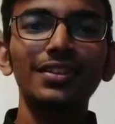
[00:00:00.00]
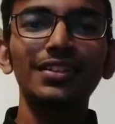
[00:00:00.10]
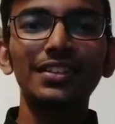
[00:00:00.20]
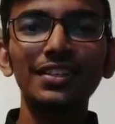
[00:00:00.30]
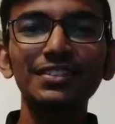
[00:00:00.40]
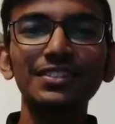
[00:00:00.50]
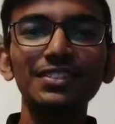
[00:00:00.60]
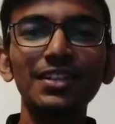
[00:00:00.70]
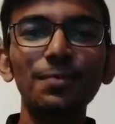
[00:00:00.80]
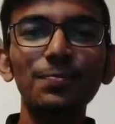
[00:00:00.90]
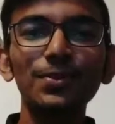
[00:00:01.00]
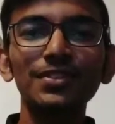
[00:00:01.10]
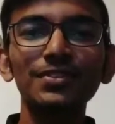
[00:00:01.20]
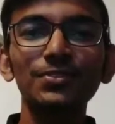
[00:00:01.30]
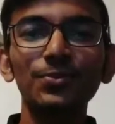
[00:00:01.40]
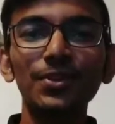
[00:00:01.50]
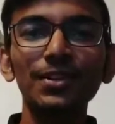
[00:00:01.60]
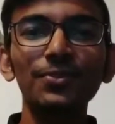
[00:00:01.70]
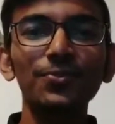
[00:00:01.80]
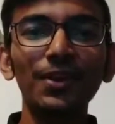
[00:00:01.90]
Kingston campus is
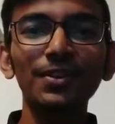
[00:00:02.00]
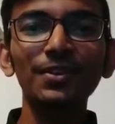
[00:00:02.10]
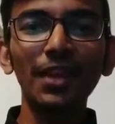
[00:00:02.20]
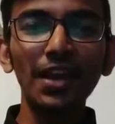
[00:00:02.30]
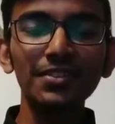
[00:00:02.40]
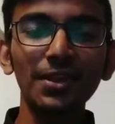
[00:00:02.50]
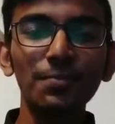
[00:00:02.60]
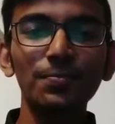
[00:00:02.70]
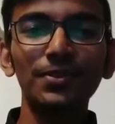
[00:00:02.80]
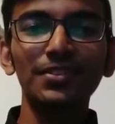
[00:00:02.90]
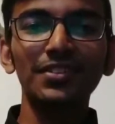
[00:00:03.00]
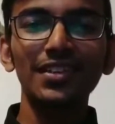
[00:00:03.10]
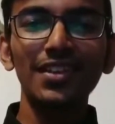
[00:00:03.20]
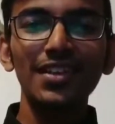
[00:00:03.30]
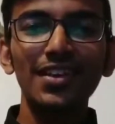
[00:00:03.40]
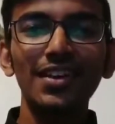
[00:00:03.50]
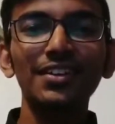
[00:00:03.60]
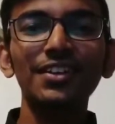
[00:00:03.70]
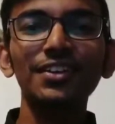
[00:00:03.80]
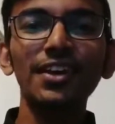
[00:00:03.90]
really very nice campus, and
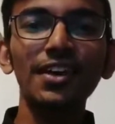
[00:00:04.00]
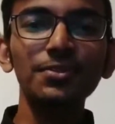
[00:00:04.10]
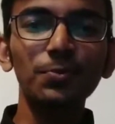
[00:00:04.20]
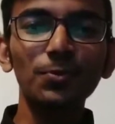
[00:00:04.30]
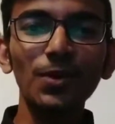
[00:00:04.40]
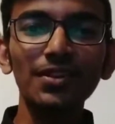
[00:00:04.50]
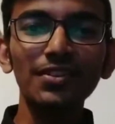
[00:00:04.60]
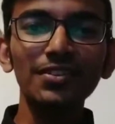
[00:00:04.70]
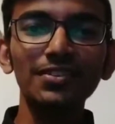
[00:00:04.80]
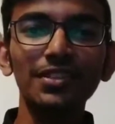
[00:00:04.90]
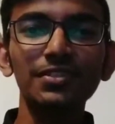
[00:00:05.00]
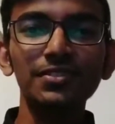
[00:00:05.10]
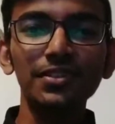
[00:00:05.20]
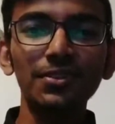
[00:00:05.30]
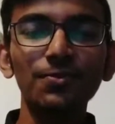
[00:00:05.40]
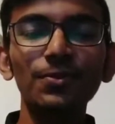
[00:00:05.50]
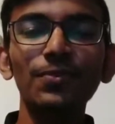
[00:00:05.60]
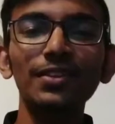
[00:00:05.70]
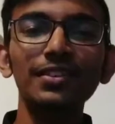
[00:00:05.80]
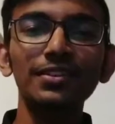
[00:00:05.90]
it has provided us each and every
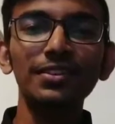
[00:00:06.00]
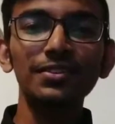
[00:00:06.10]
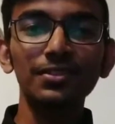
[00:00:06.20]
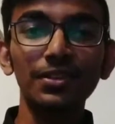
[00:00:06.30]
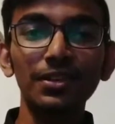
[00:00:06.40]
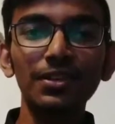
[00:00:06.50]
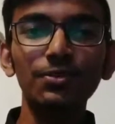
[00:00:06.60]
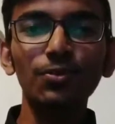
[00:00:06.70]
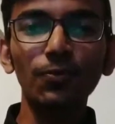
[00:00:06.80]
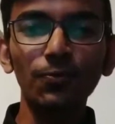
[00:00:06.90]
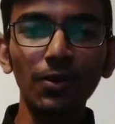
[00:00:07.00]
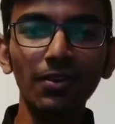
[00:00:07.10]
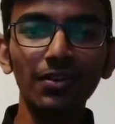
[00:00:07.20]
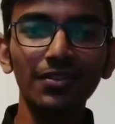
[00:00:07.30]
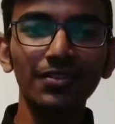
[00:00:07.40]
facilities needed so far.